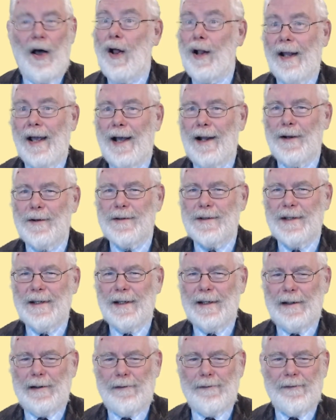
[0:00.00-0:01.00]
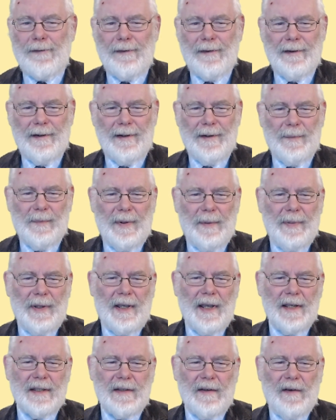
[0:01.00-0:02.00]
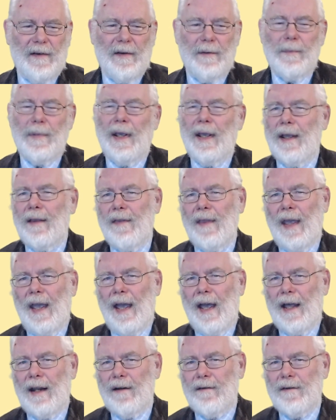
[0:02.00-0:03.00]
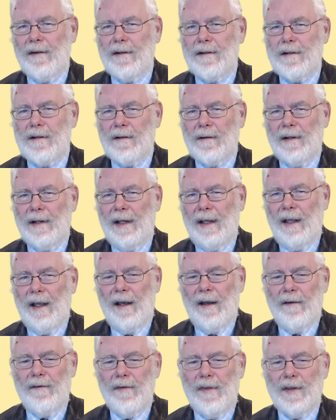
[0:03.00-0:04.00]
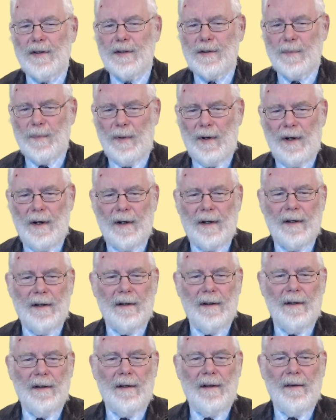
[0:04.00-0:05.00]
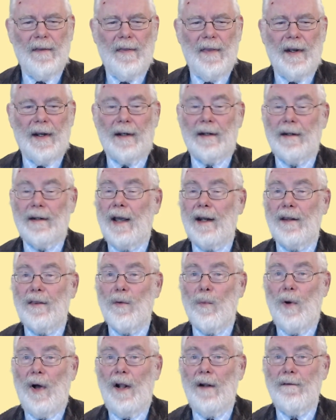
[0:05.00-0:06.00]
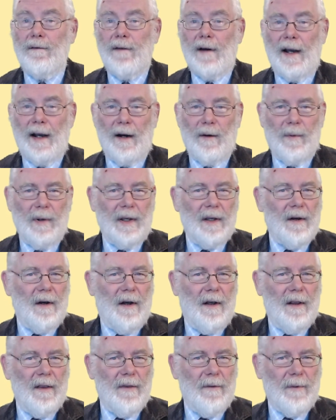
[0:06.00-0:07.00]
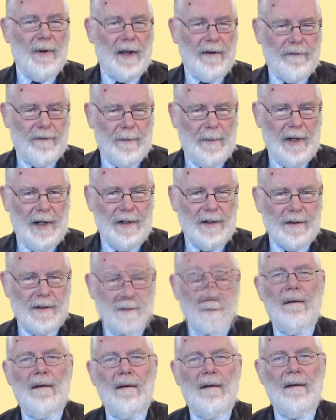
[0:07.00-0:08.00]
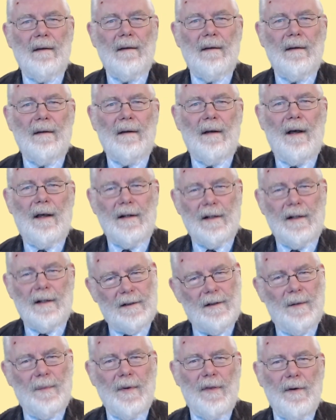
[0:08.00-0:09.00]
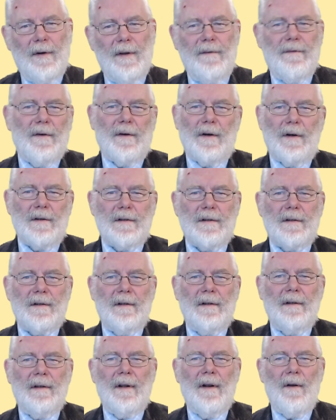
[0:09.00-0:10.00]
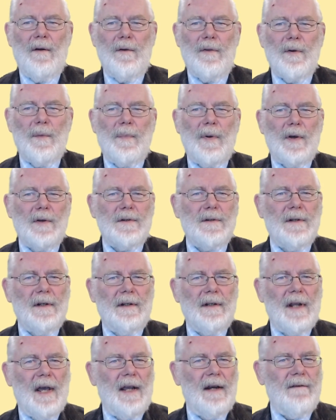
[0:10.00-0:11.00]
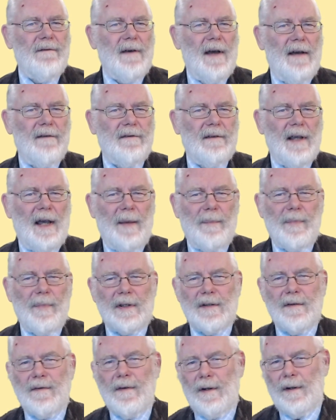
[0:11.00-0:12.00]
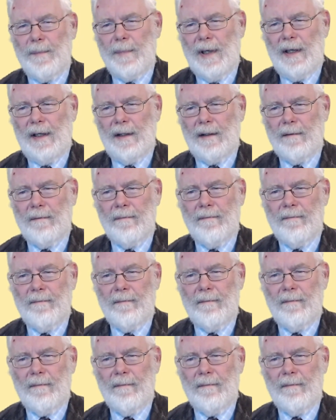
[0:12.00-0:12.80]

All Hallows Eve, but because of it being the anniversary of the spark that ignited the wildfire we call the Reformation. On October 31st, Luther posted 95 topics for debate,